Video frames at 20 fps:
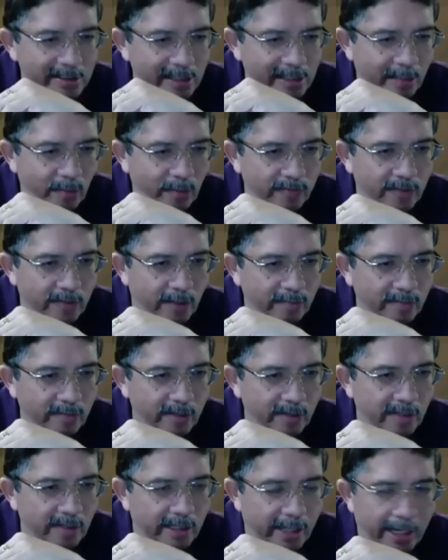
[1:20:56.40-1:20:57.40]
of them we
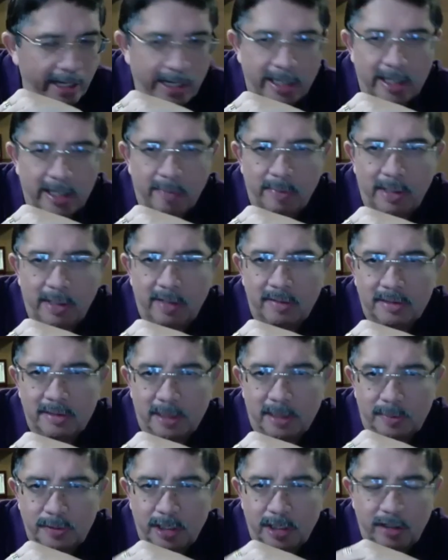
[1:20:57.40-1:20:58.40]
will take it up in our
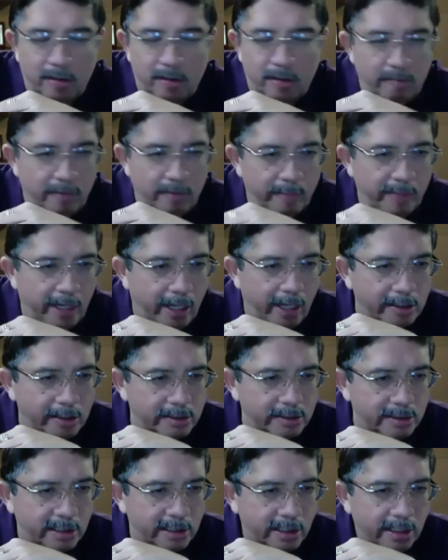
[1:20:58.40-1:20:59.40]
subsequent webinars.
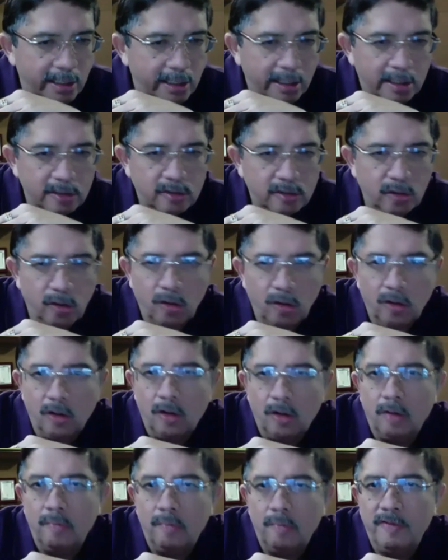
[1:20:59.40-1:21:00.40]

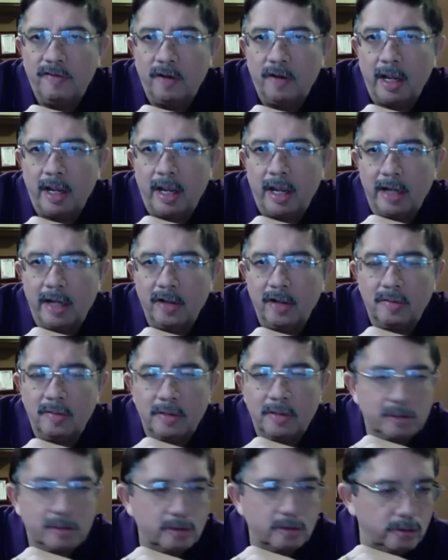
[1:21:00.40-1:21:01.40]
So before I hand
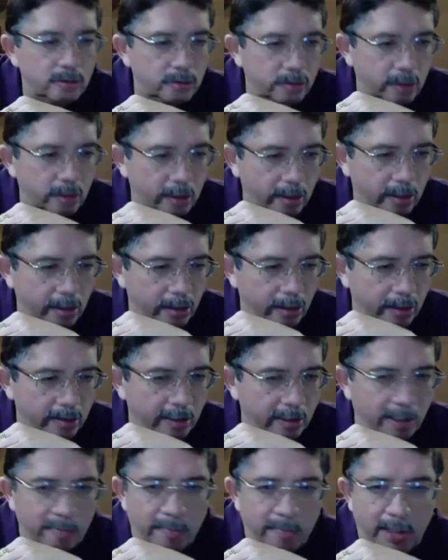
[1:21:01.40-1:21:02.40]
over to
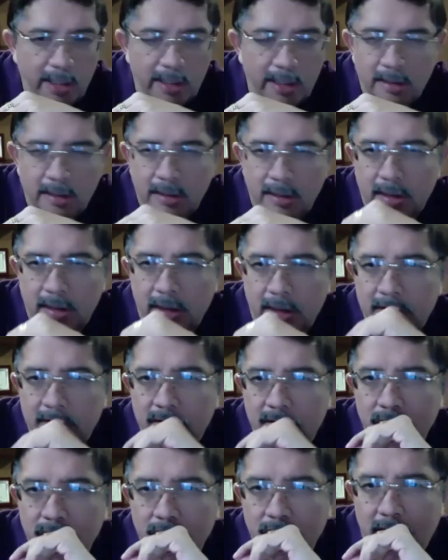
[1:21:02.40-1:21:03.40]
Nirmal
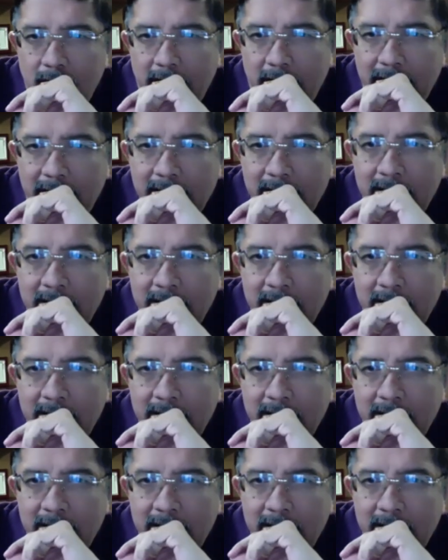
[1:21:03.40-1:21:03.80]
to do the rest,